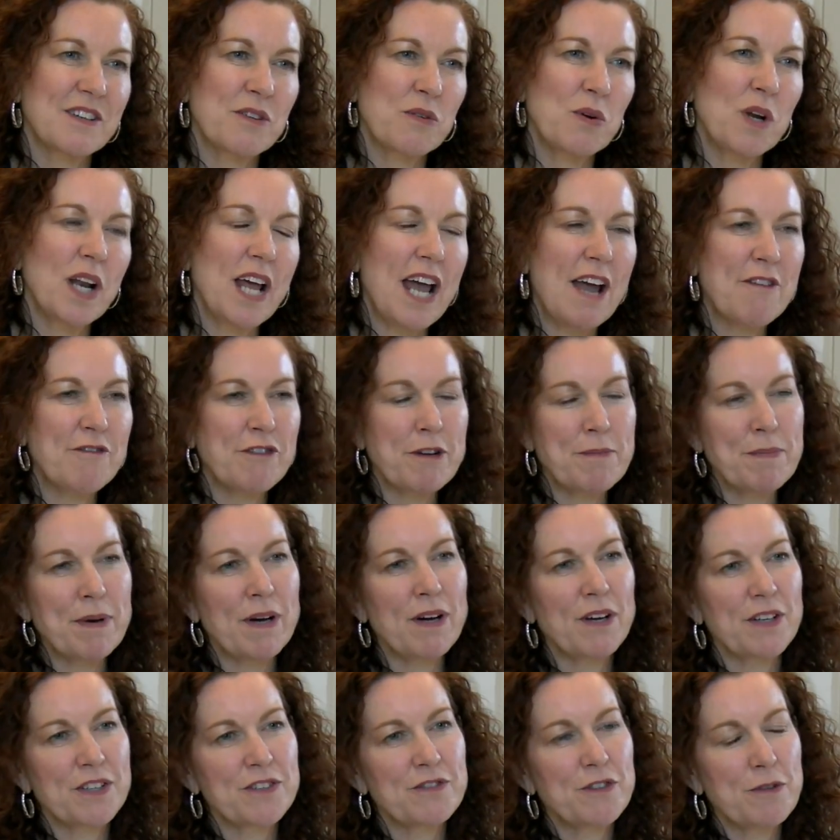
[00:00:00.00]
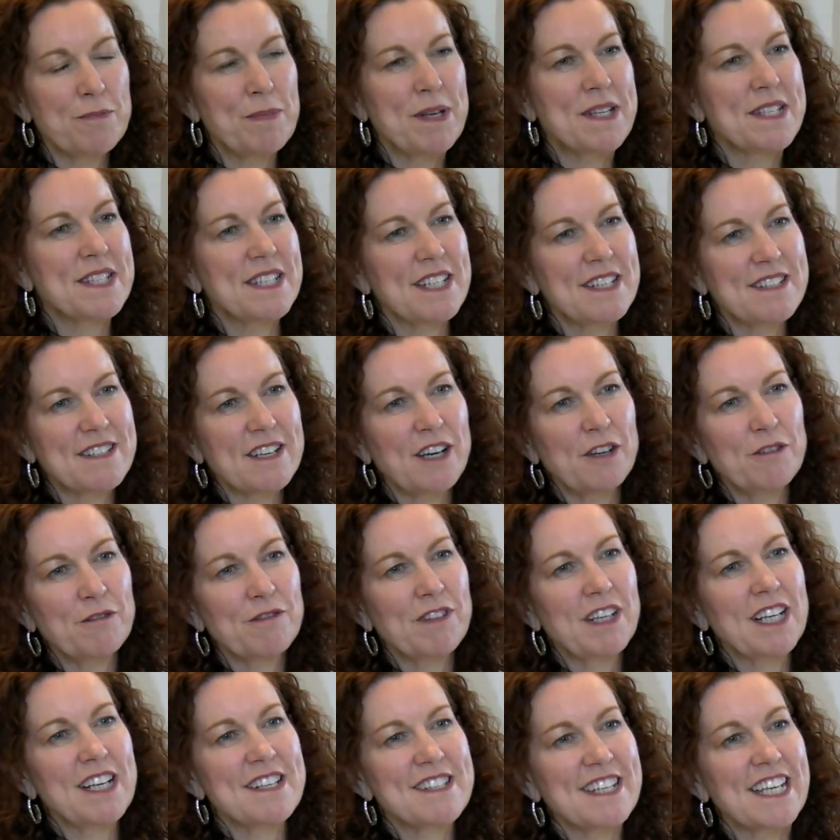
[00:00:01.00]
Well, every part of a business
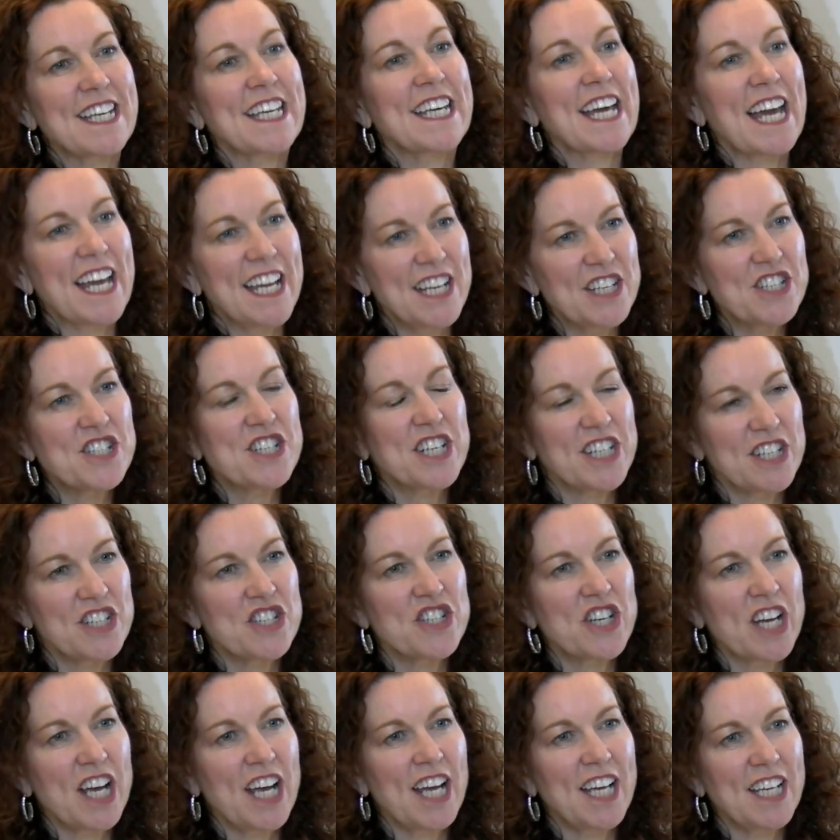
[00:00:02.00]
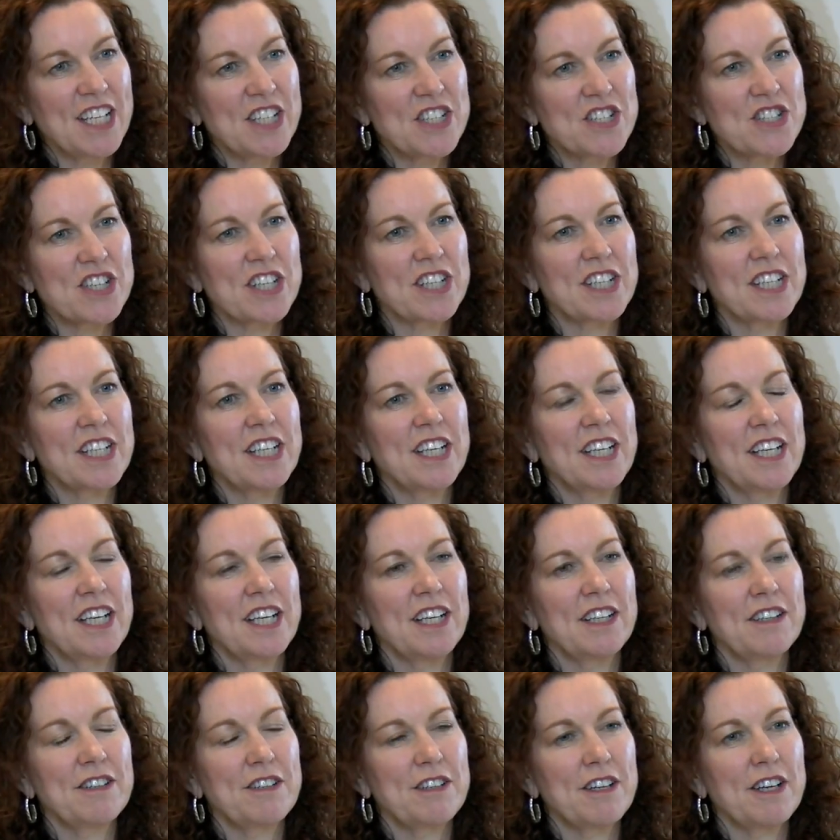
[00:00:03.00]
hopefully is engaged in change and
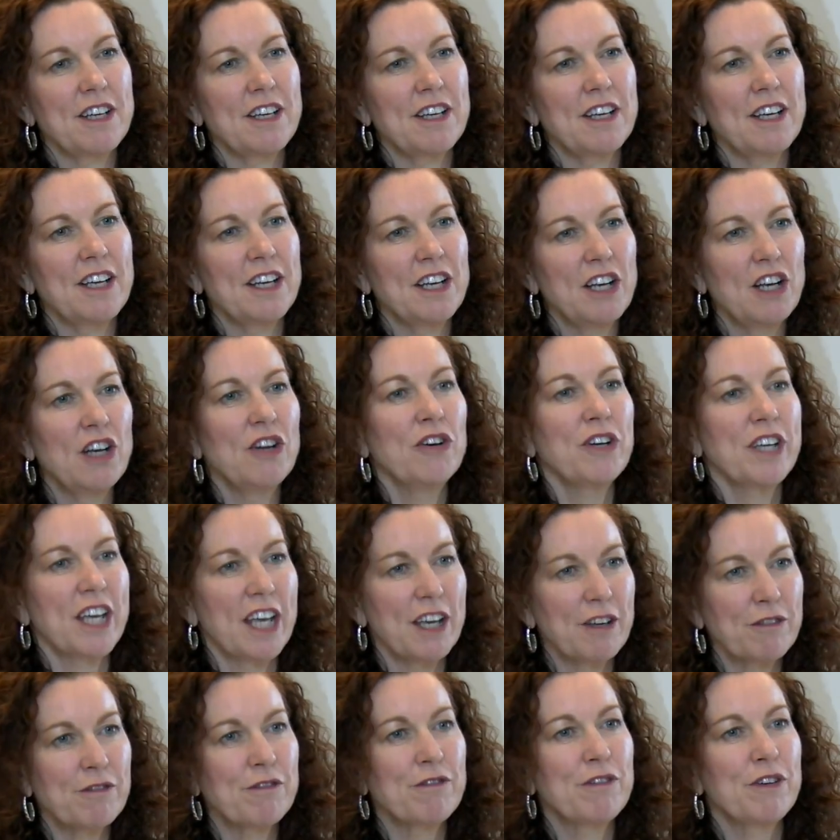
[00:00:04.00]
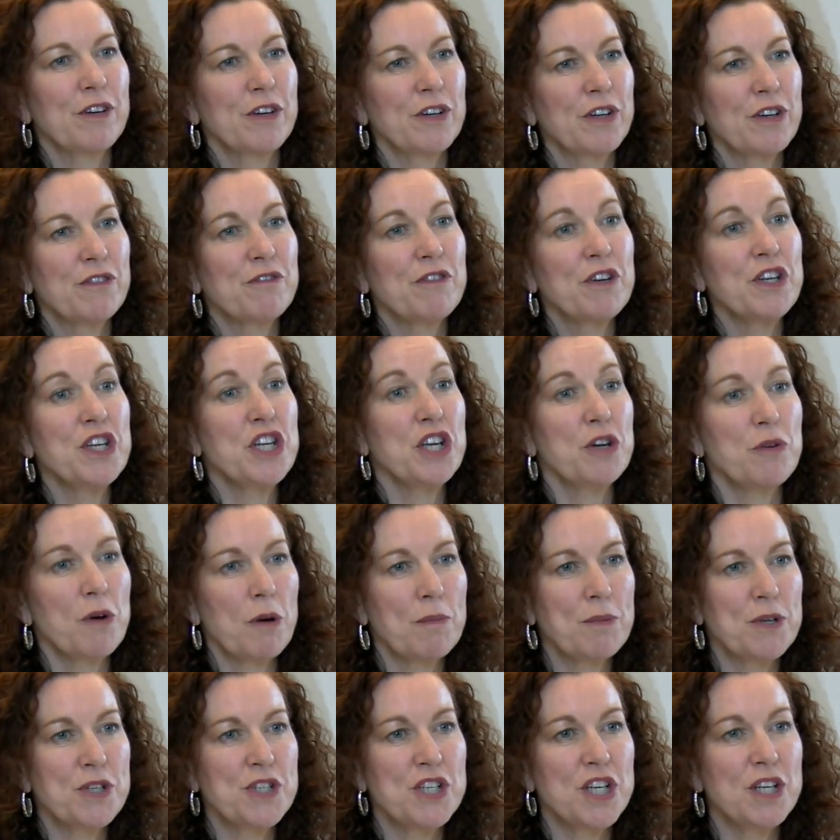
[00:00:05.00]
looking for new
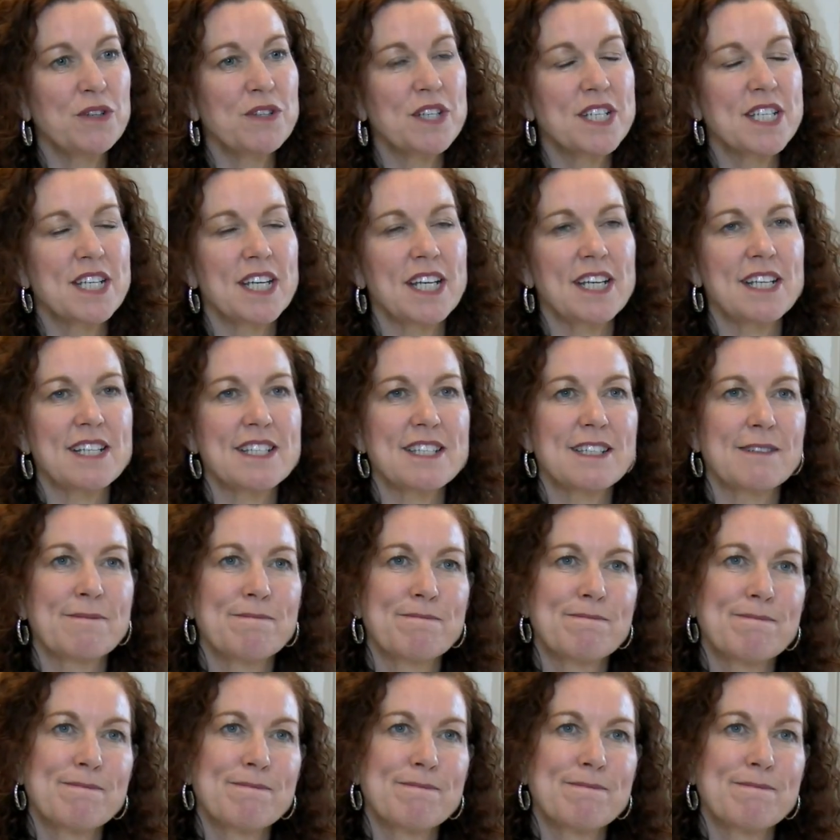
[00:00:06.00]
opportunities.